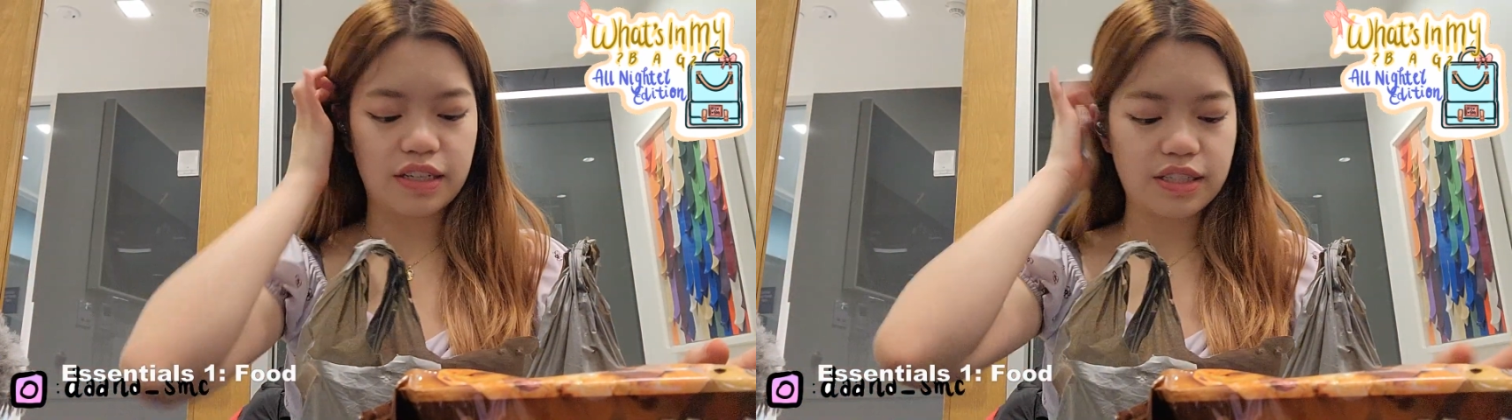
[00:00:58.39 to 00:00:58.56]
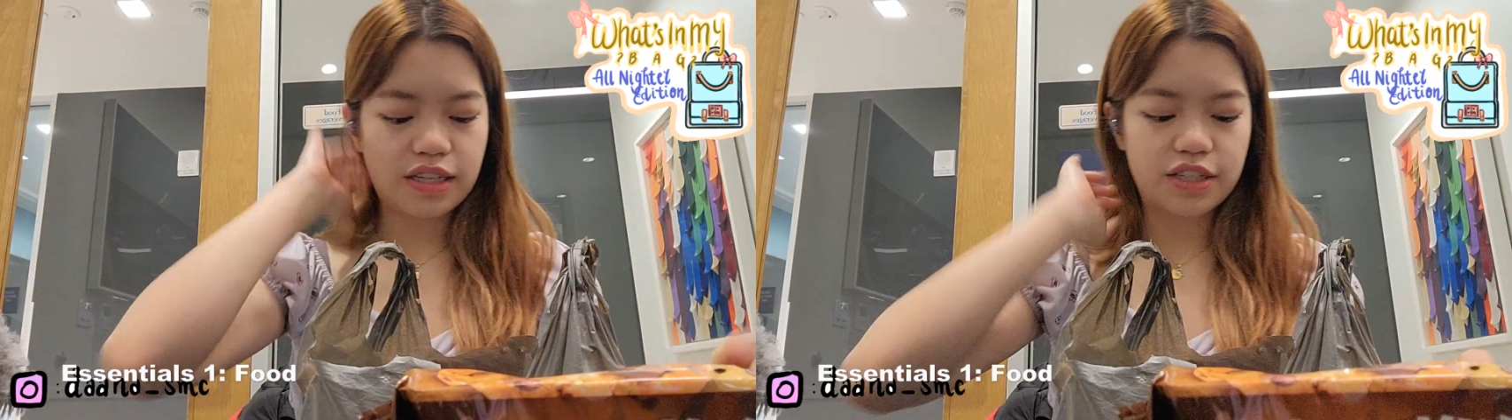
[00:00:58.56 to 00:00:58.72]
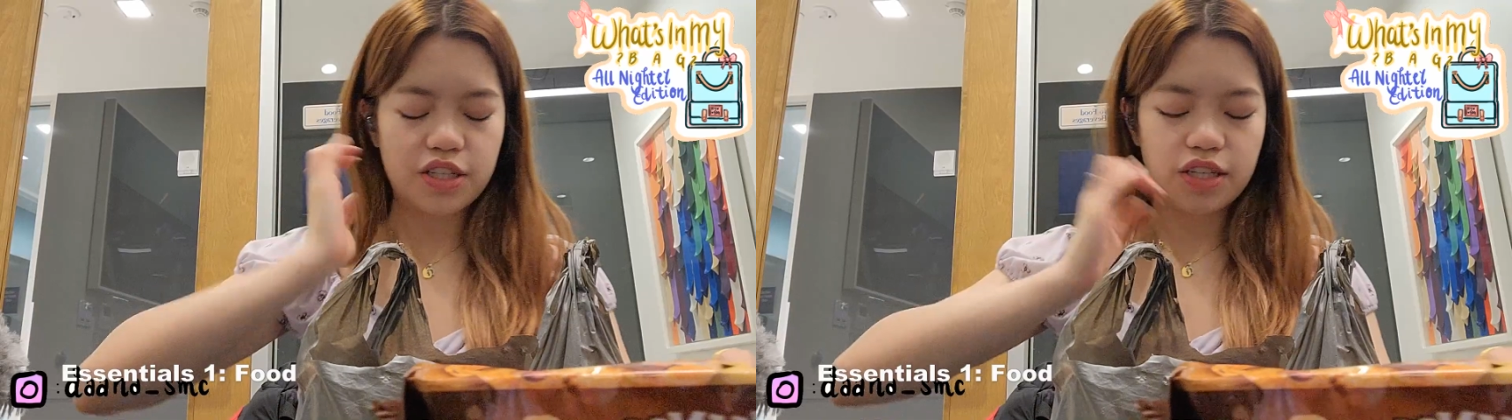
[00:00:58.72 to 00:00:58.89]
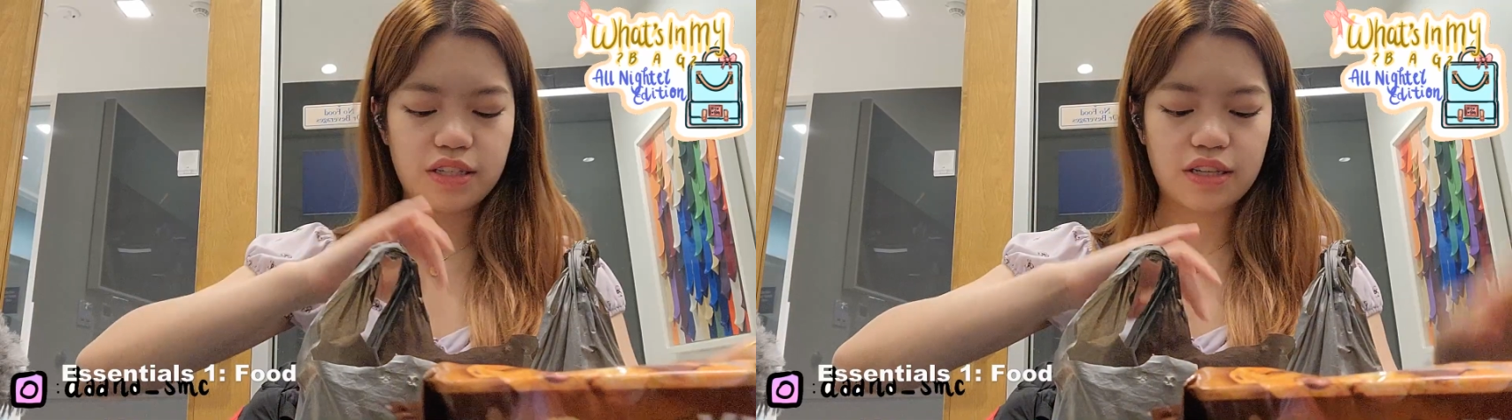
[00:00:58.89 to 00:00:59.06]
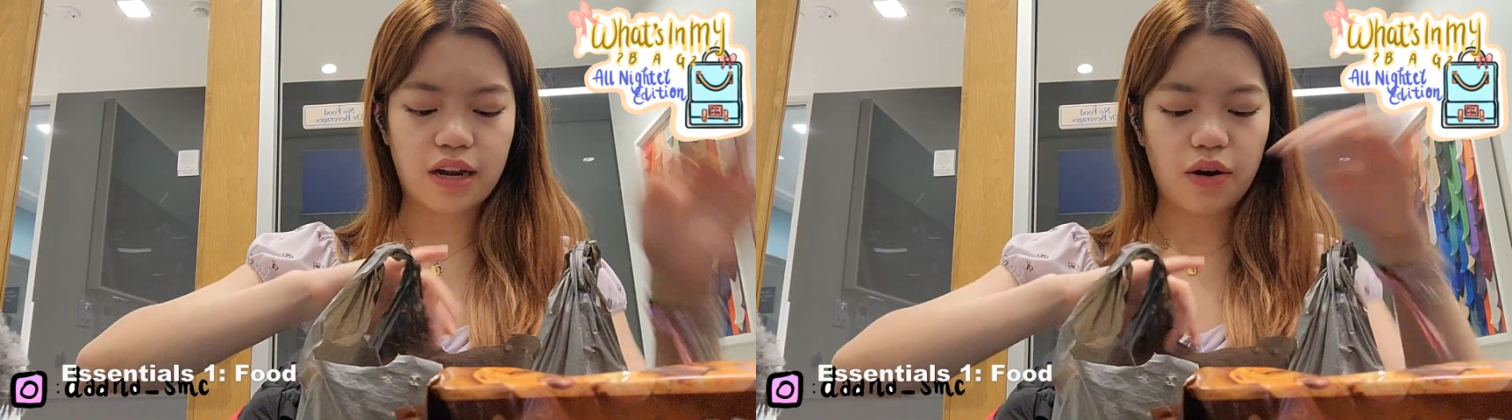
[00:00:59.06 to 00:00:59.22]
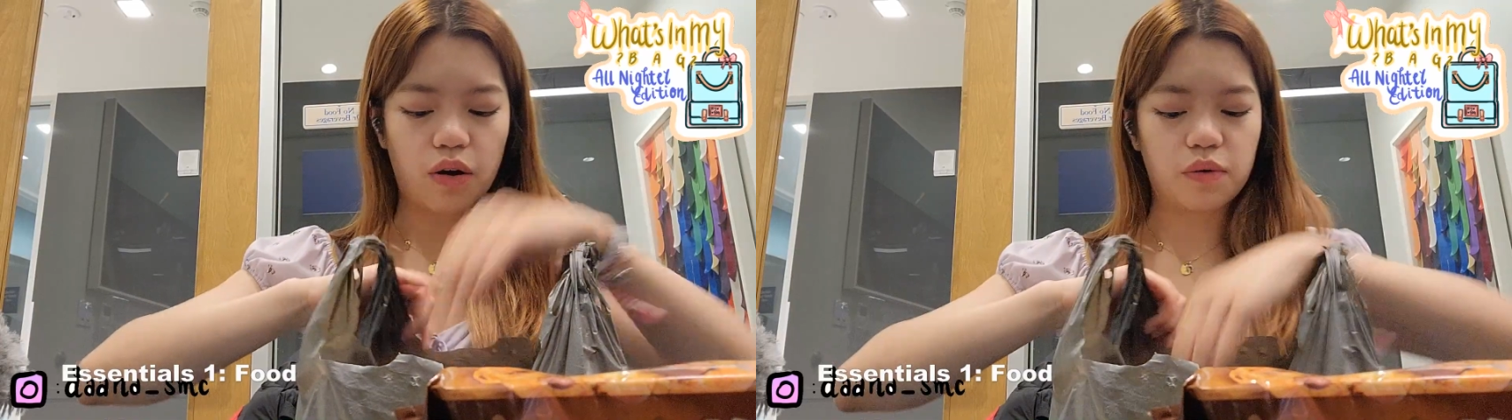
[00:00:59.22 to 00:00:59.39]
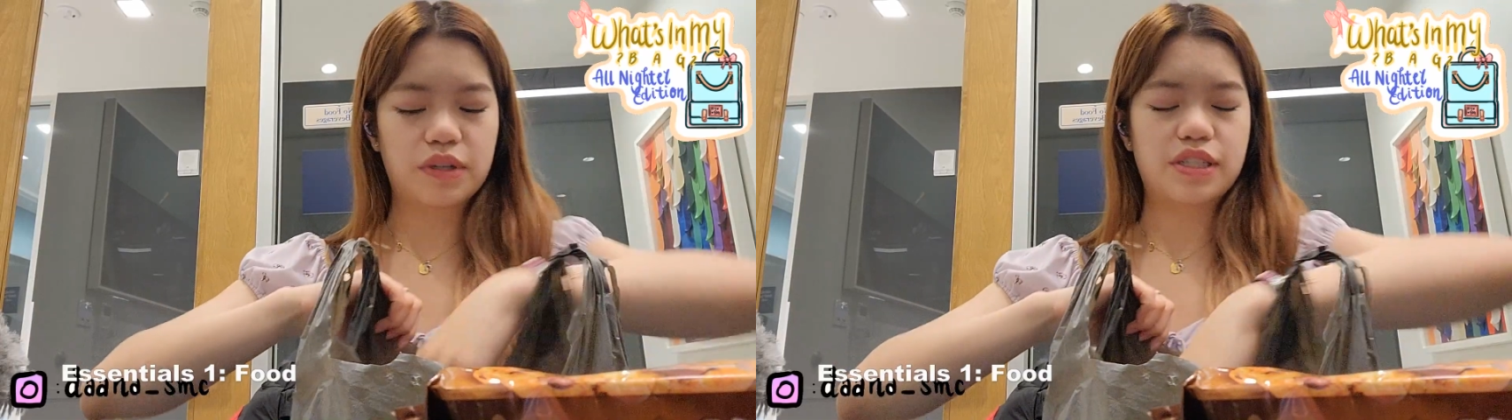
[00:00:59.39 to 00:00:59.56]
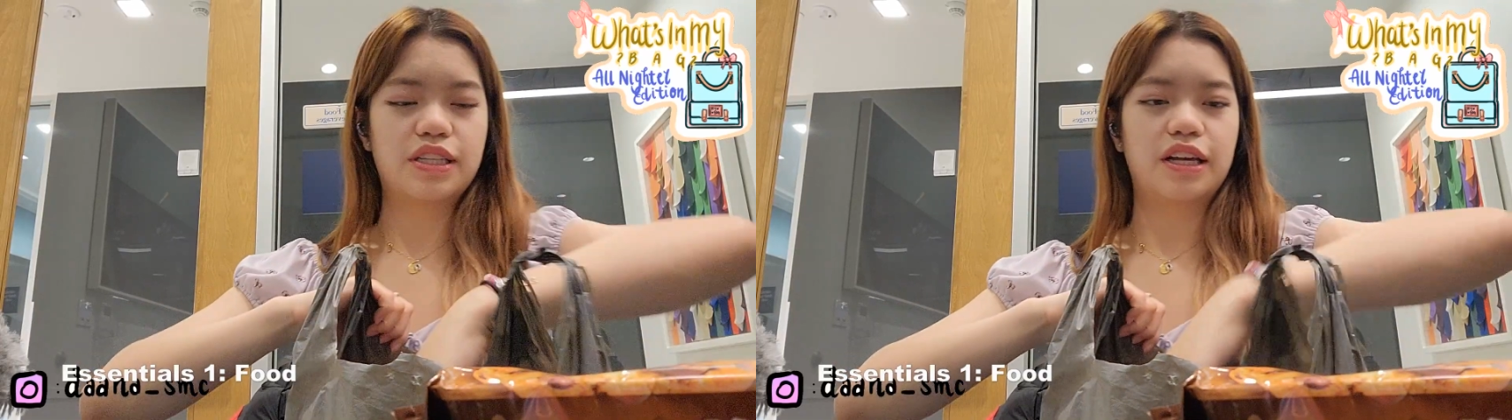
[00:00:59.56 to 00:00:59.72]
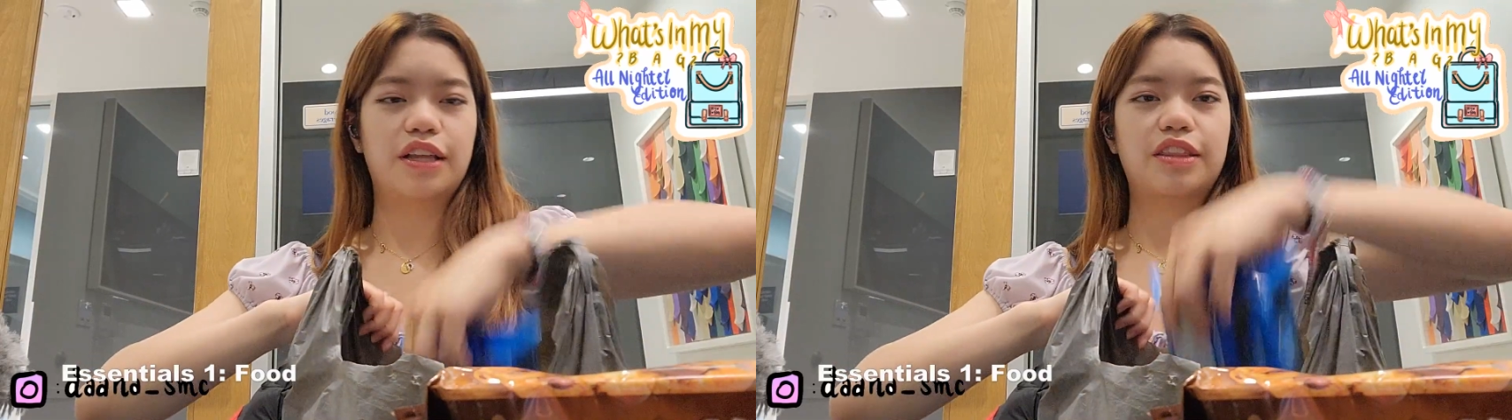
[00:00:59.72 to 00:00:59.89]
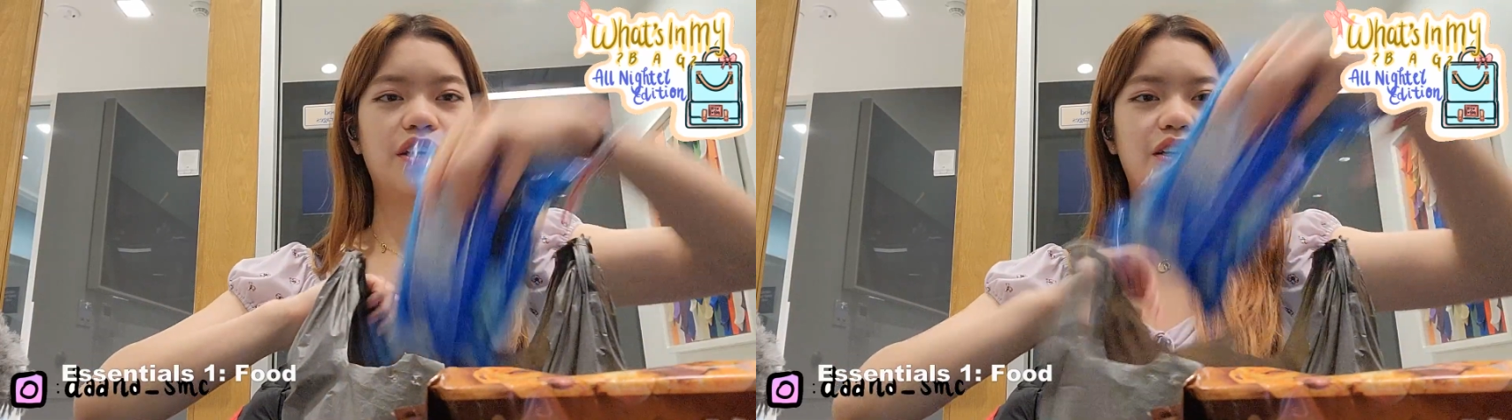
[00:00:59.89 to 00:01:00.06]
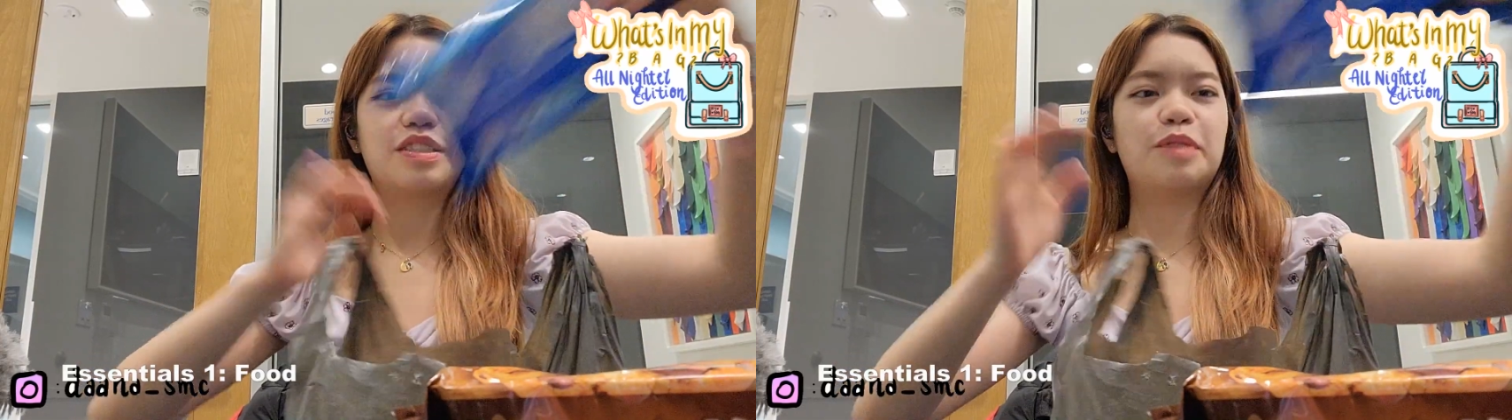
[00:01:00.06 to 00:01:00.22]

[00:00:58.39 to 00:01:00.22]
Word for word: sessions, I always like think